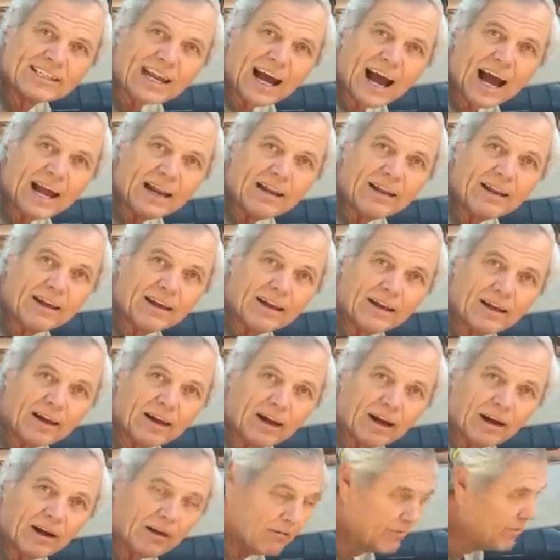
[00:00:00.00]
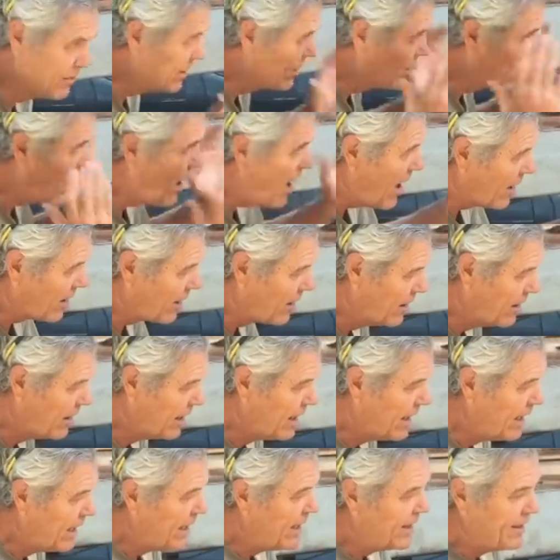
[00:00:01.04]
side of the log.
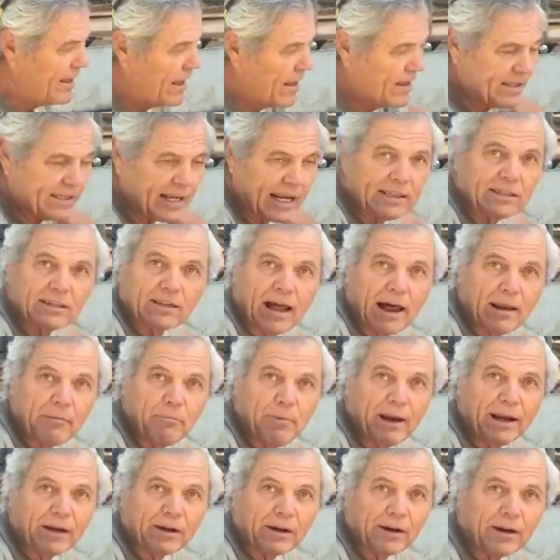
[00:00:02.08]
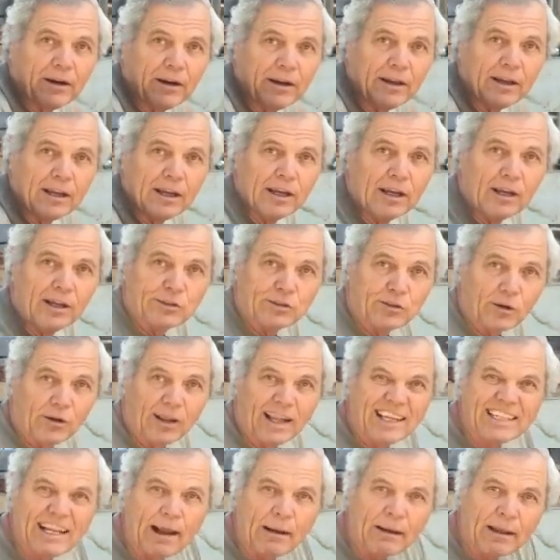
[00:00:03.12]
The other side's a lot bigger. So
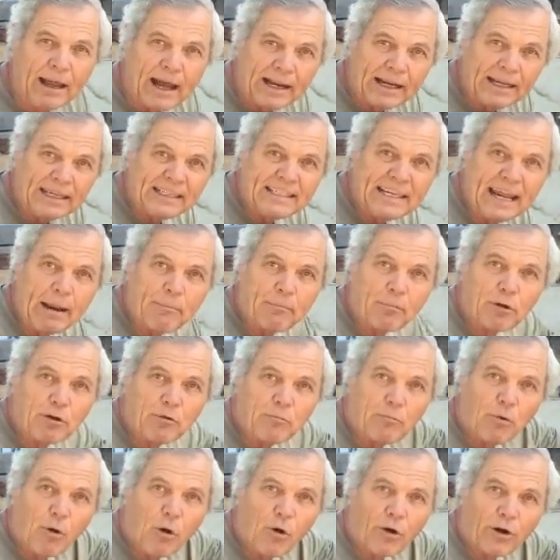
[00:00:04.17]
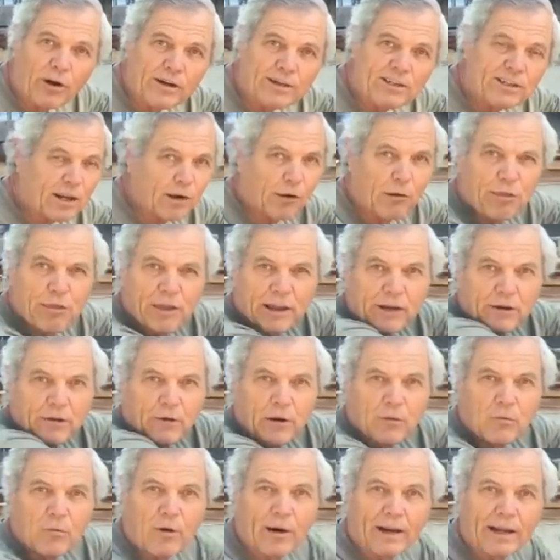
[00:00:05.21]
unless I'm cutting tapered boards that are
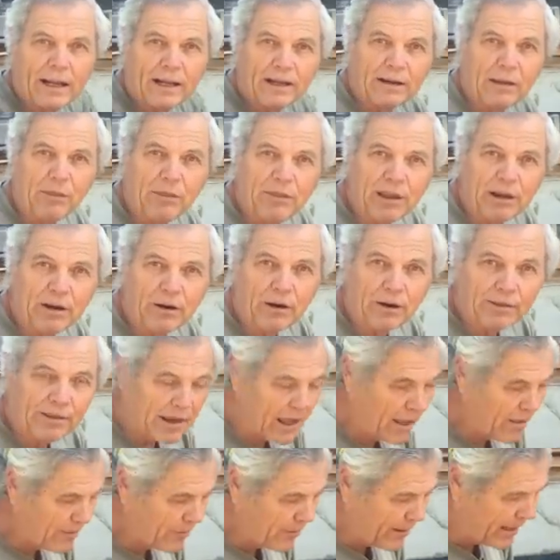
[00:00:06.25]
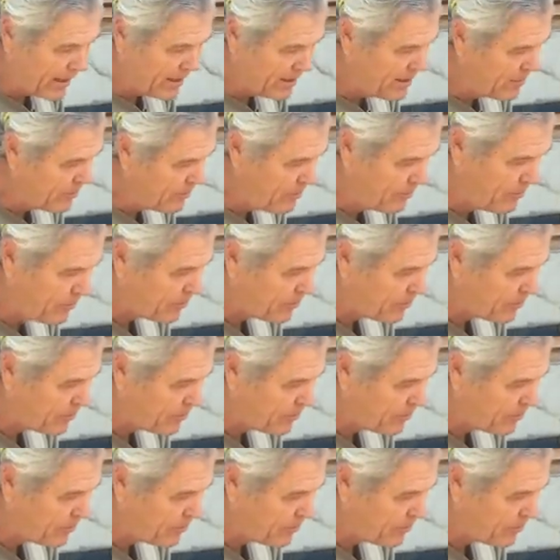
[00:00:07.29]
thicker on one end and thinner on the other end,